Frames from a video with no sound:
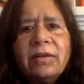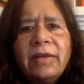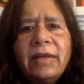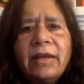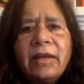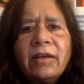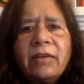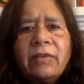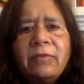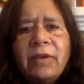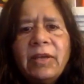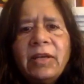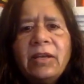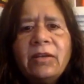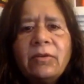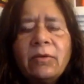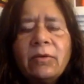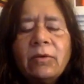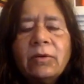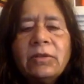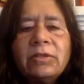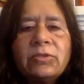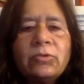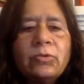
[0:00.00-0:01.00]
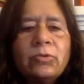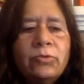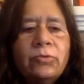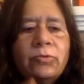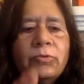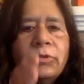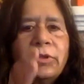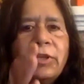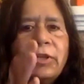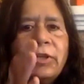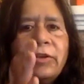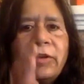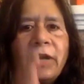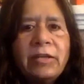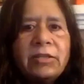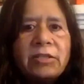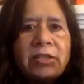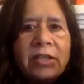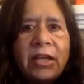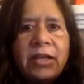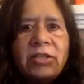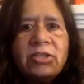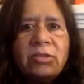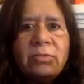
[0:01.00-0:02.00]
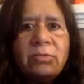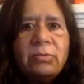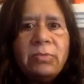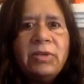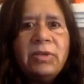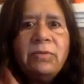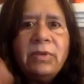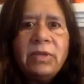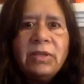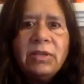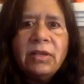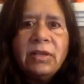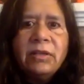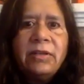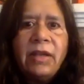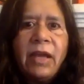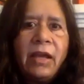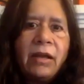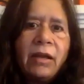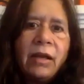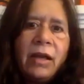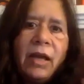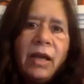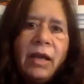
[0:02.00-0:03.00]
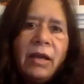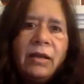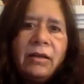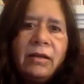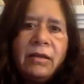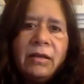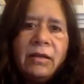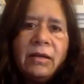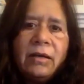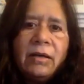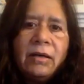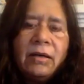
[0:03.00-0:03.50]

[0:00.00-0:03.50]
there are many roles who do the translation between the tech and